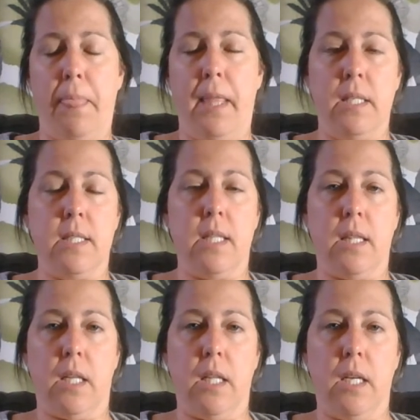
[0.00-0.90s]
things that
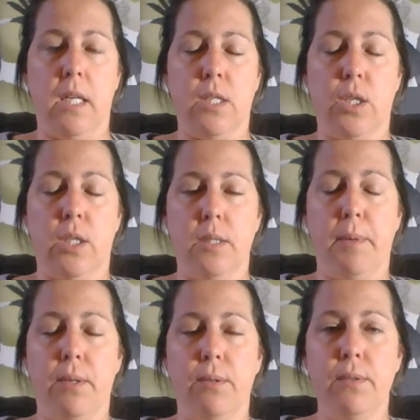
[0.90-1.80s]
the client has called
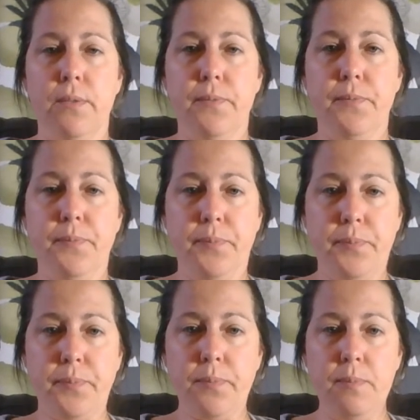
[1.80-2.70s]
about,
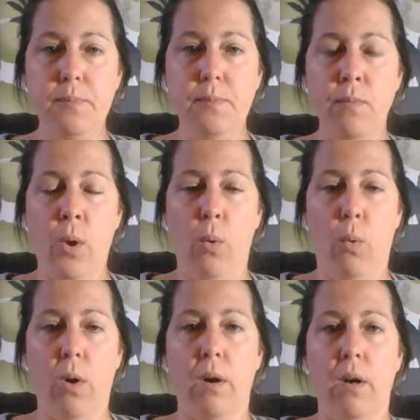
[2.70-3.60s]

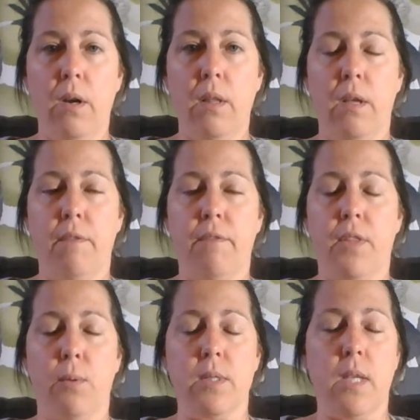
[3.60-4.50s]
or if
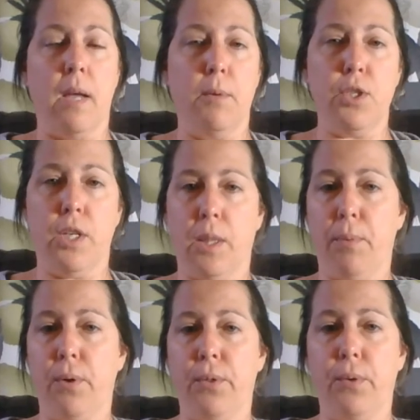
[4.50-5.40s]
there was a hemorrhage at the
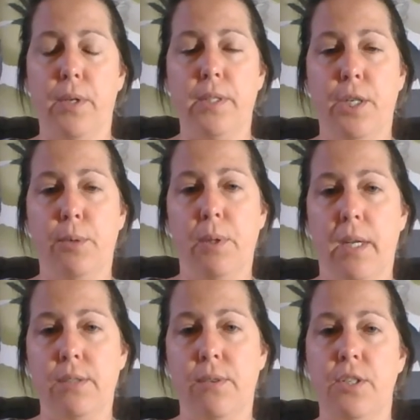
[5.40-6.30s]
birth or a terrible
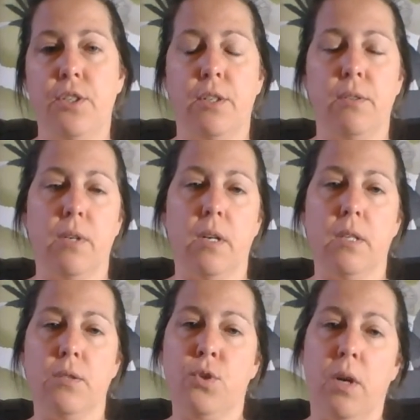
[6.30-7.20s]
laceration or
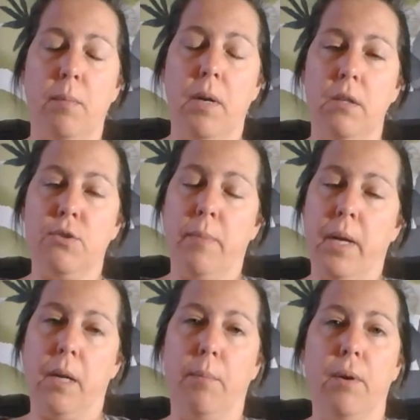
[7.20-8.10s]
a
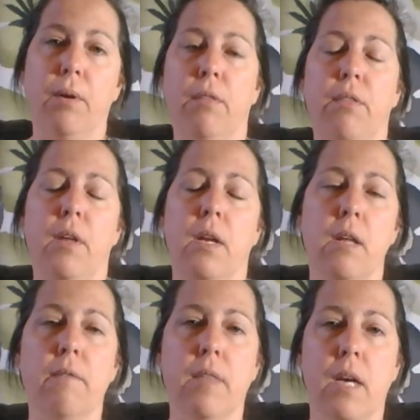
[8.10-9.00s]
traumatic birth,
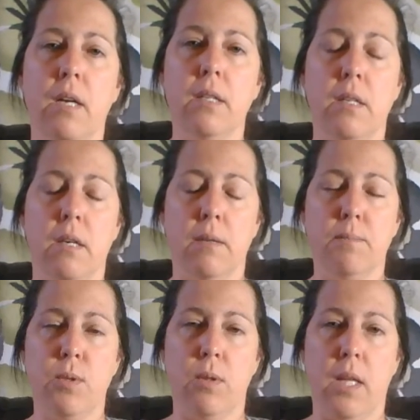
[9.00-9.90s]
any of that,
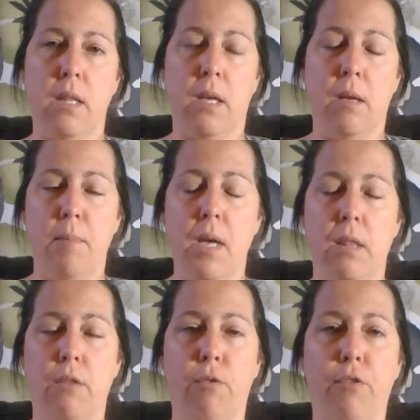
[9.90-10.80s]
so that can be
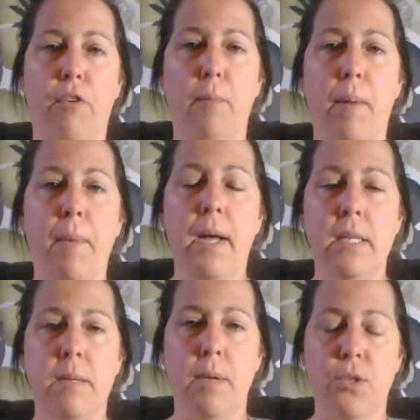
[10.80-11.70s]
on the forefront of my
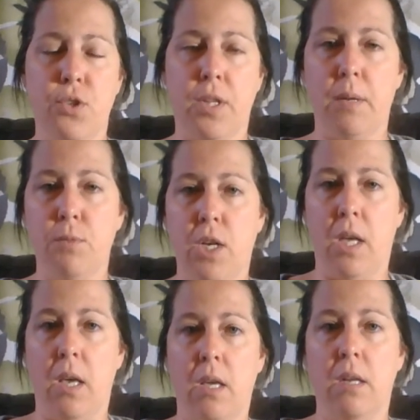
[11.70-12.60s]
mind to make sure that I'm
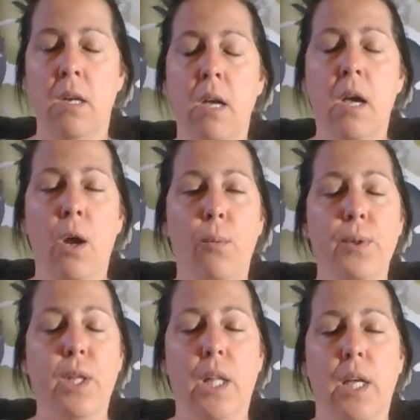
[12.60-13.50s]
checking in
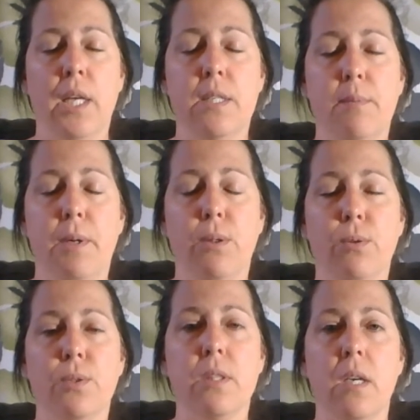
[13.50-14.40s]
with the client about
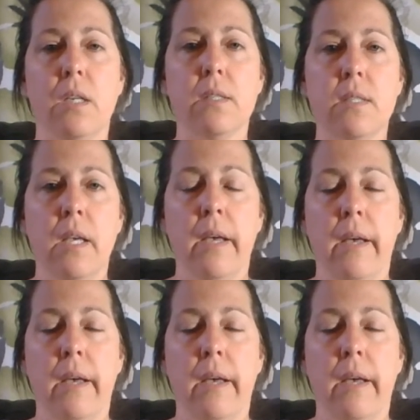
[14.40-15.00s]
those things.